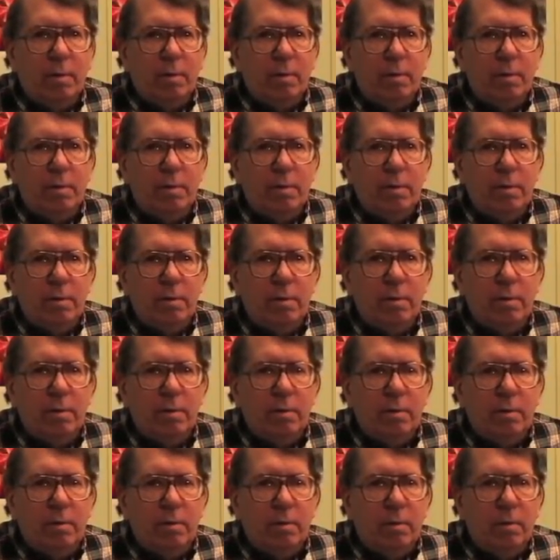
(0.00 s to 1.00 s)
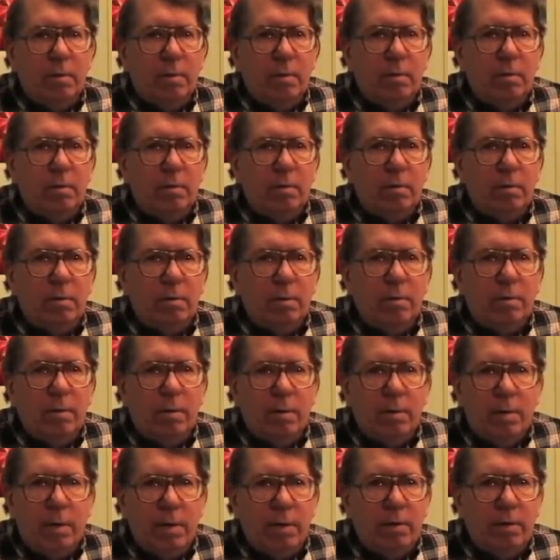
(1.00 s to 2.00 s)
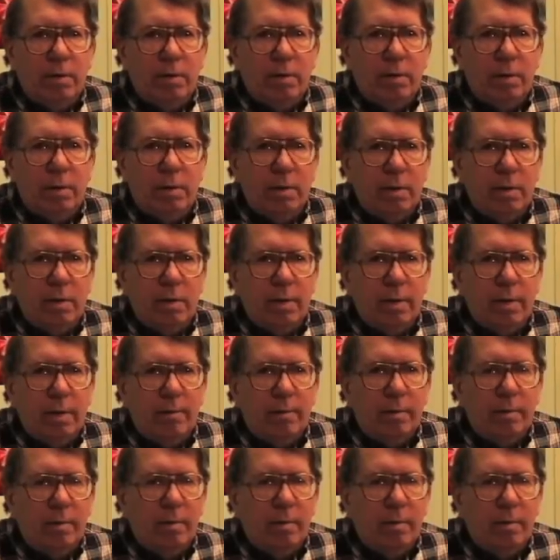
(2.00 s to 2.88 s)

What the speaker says: student to do the rotation in his lab.